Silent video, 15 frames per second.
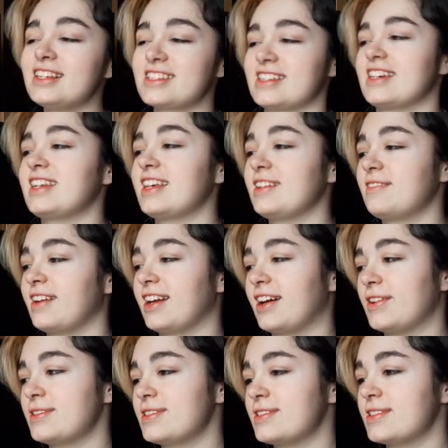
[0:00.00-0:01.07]
excited right
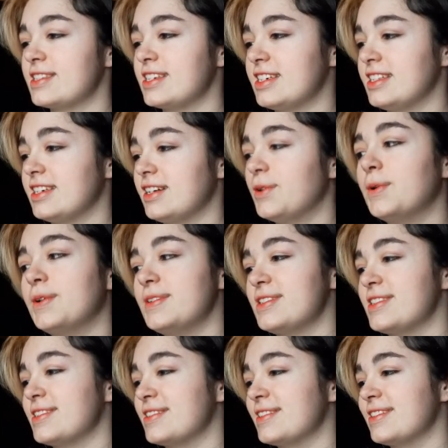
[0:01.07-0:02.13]
now to see the whole
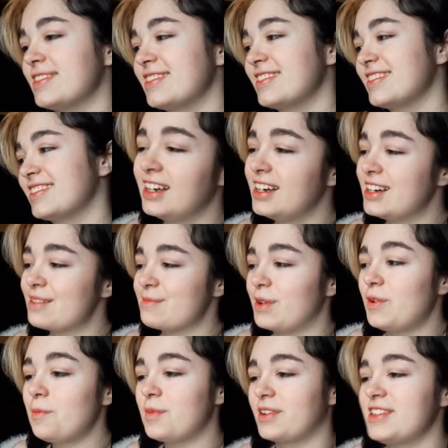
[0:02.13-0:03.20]
song.
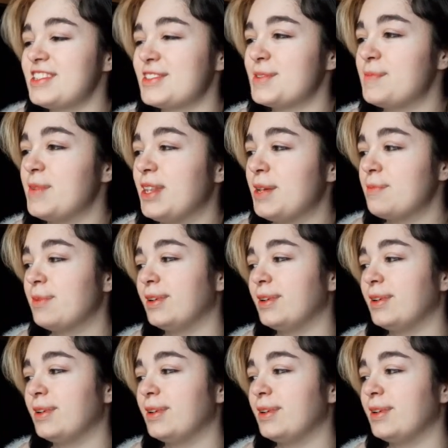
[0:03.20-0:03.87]
Very, very short video,